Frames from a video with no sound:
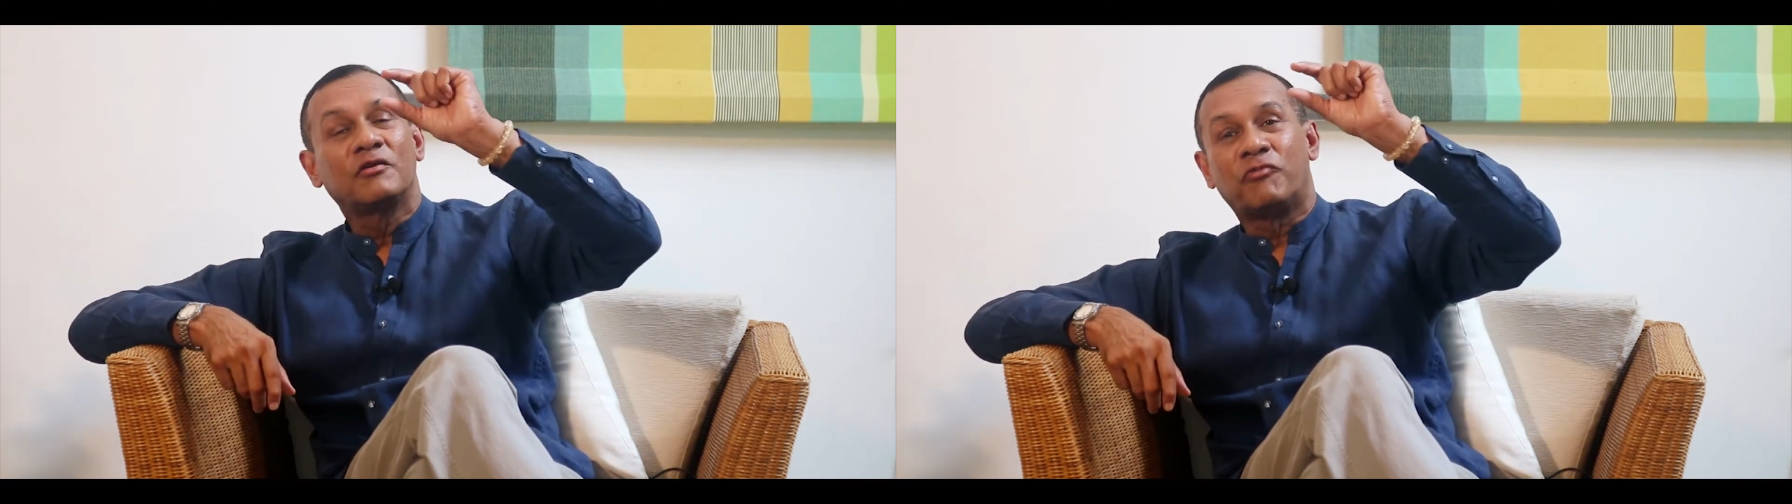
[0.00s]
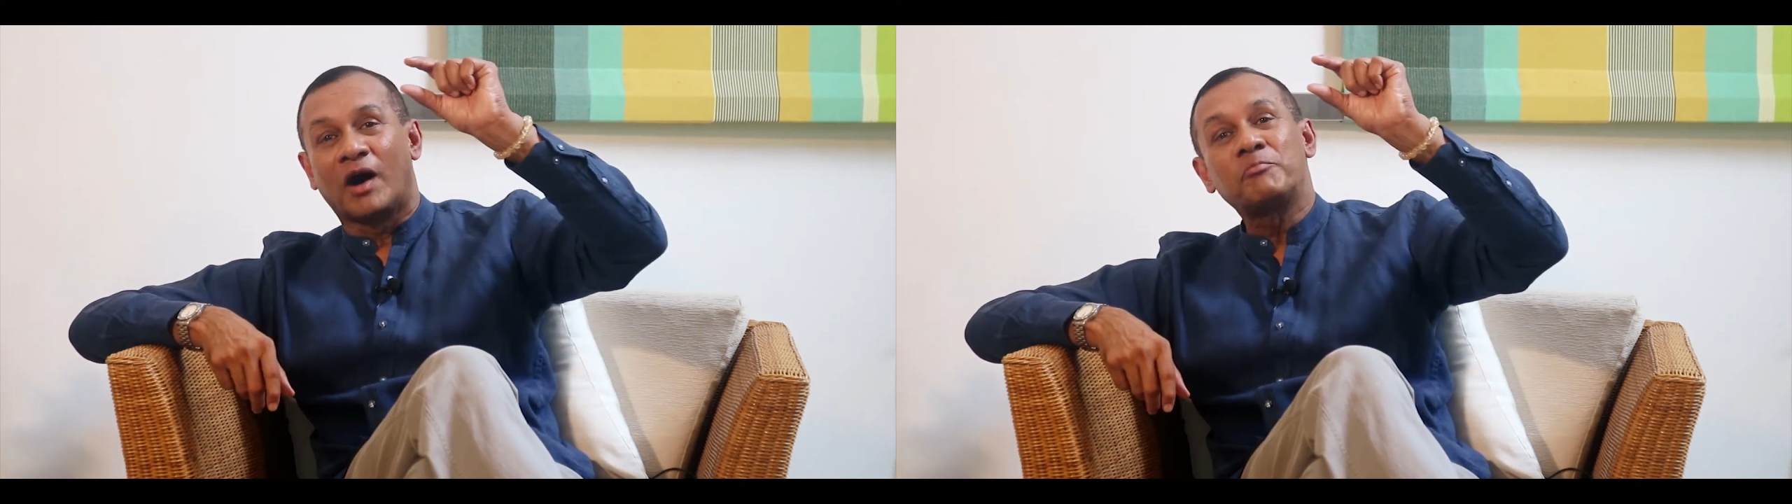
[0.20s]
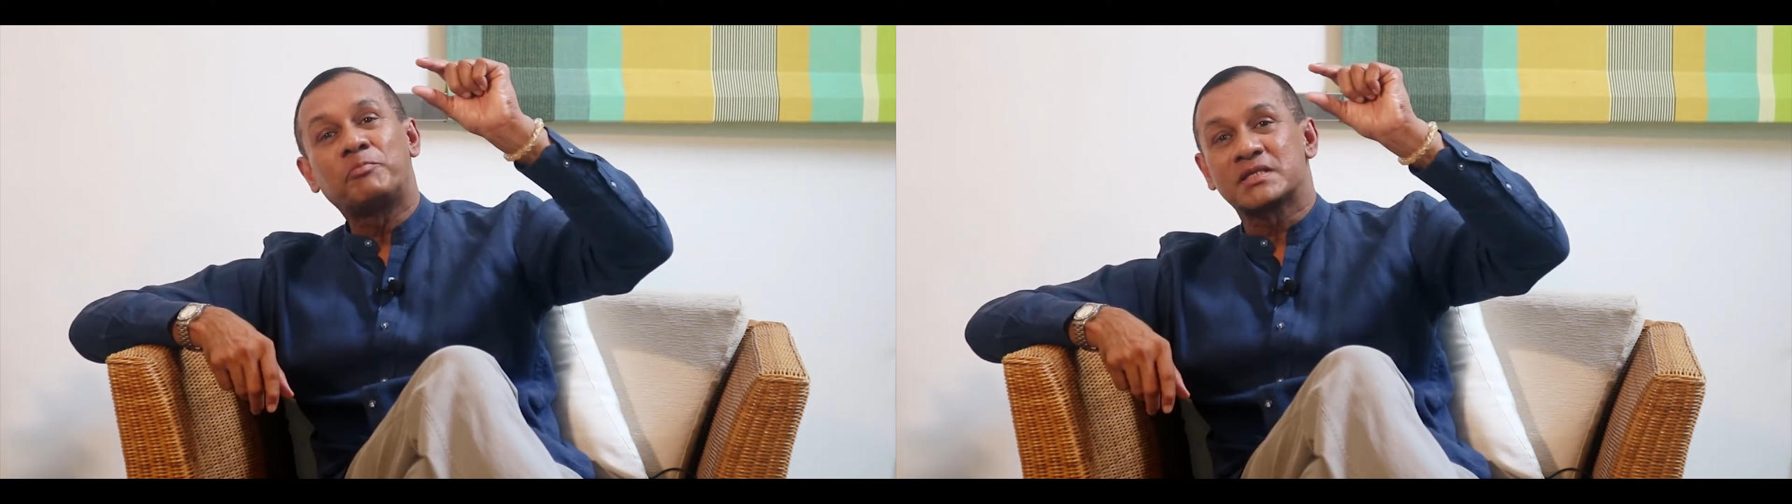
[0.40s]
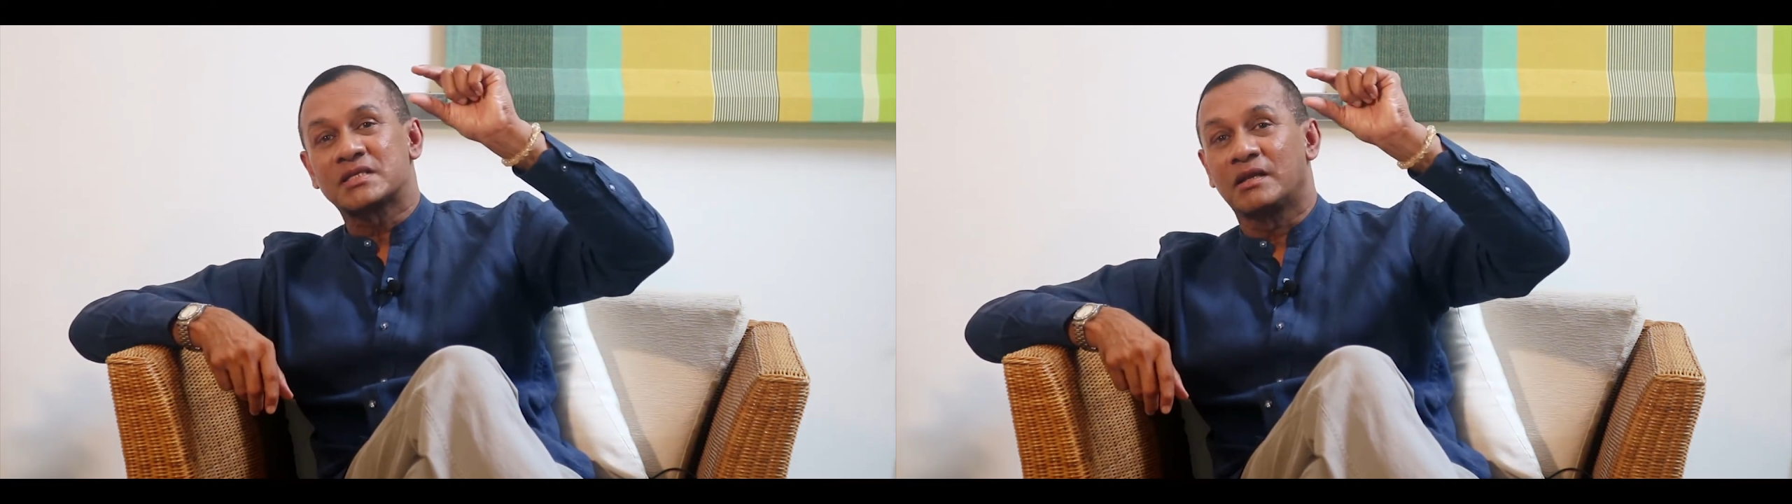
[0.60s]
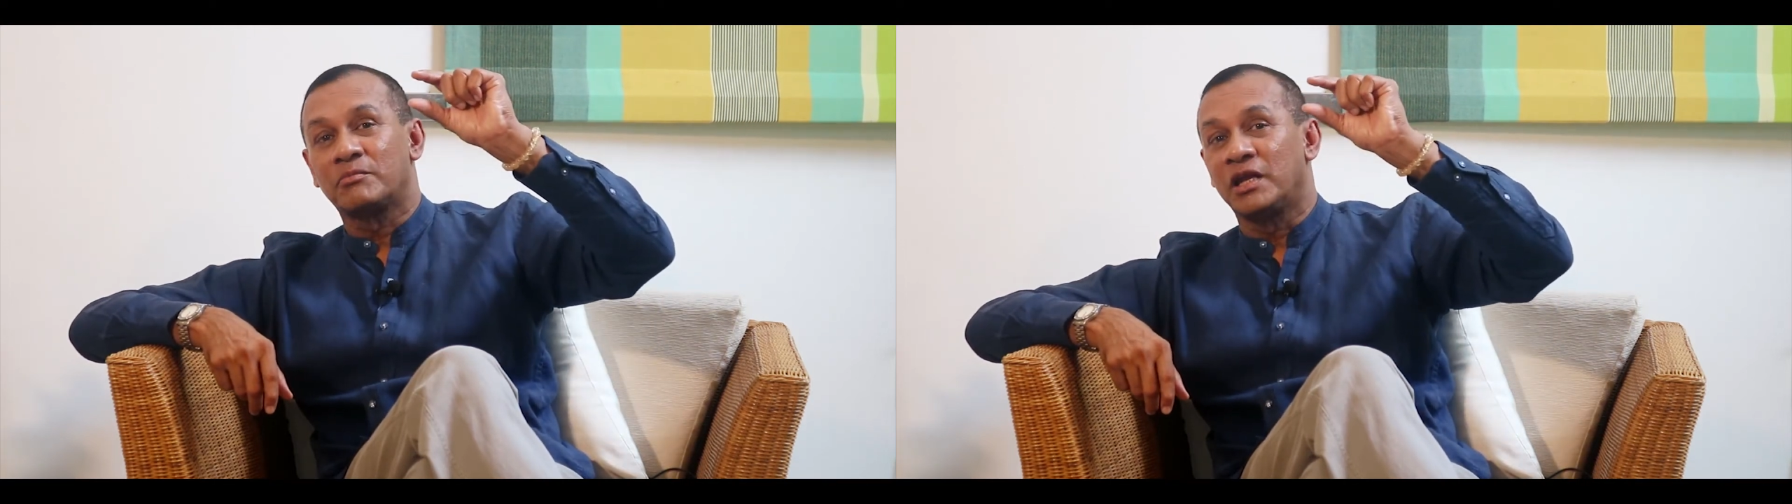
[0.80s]

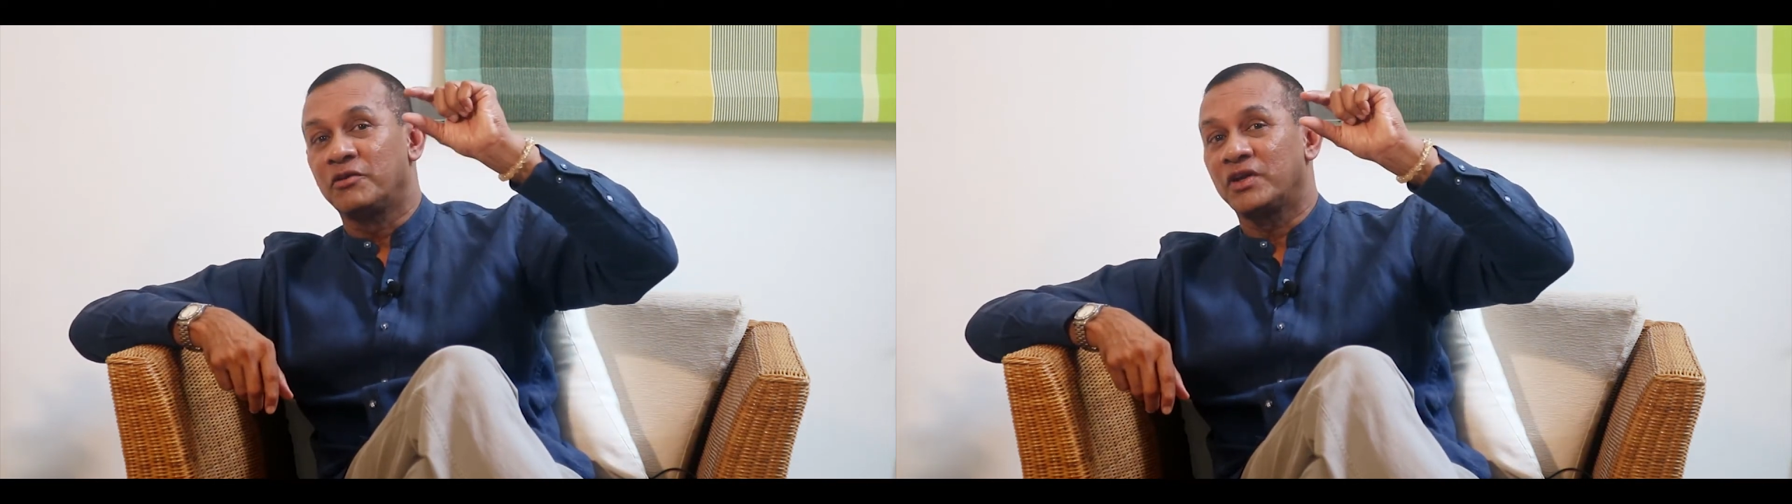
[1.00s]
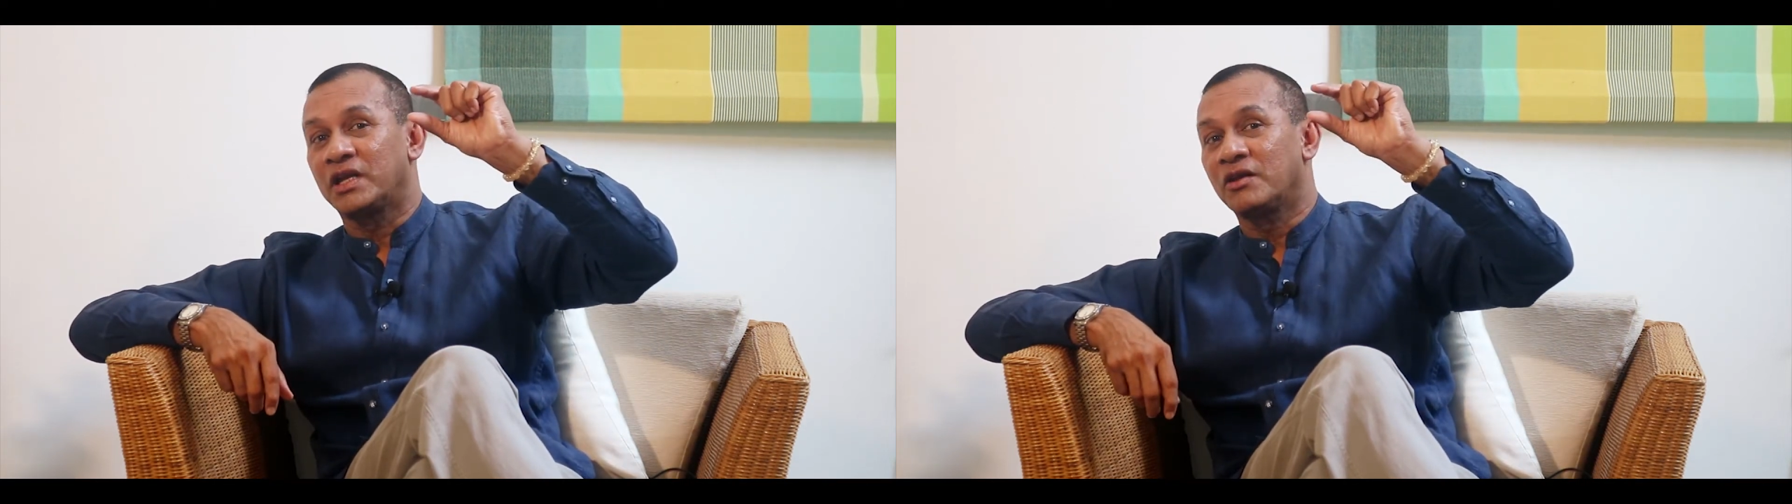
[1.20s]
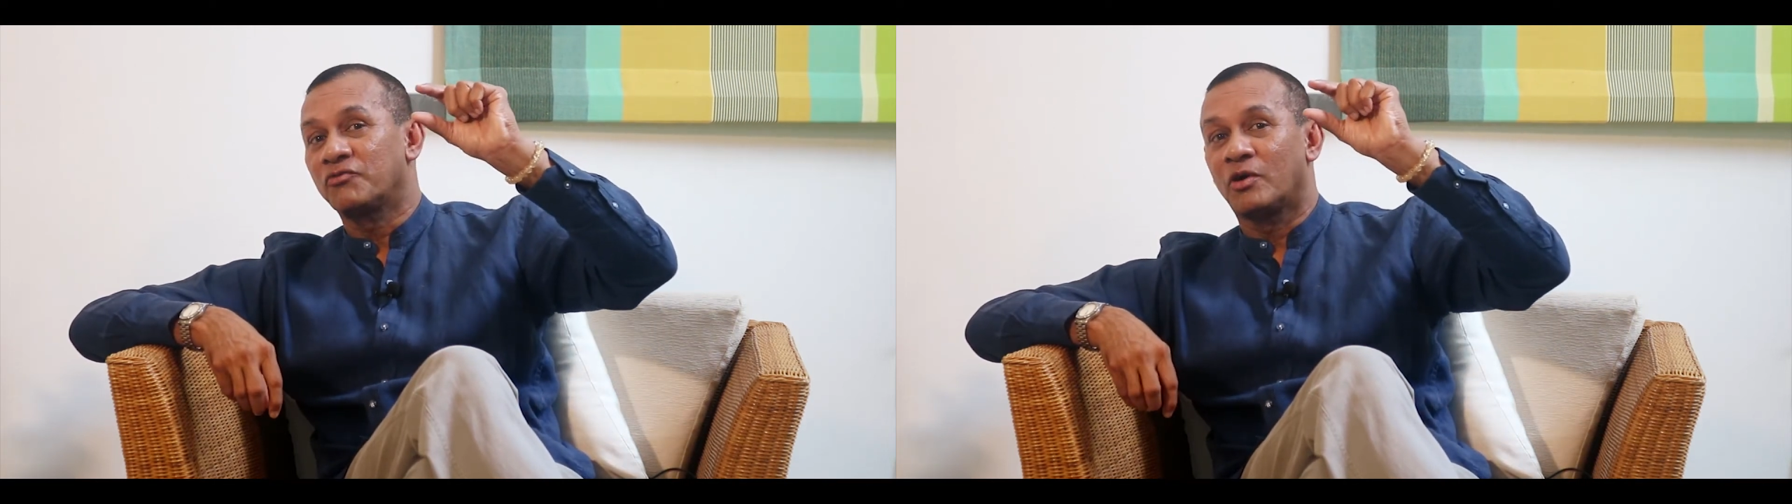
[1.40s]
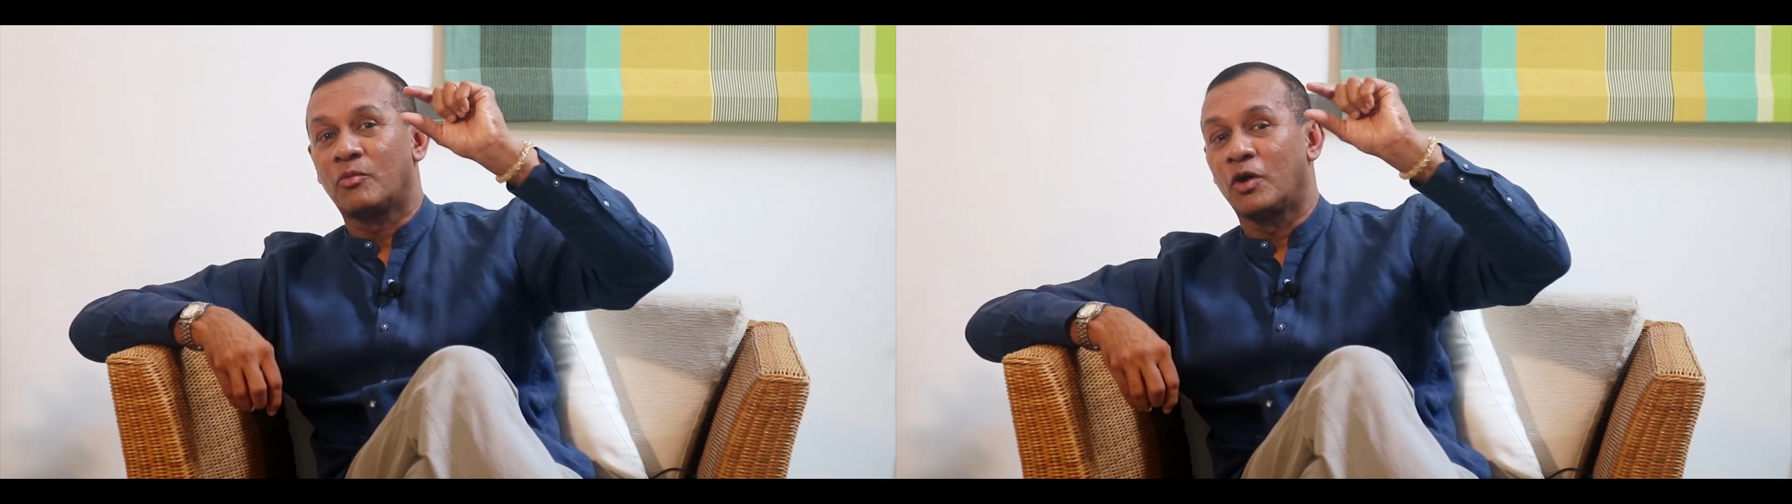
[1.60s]
1% benefiting from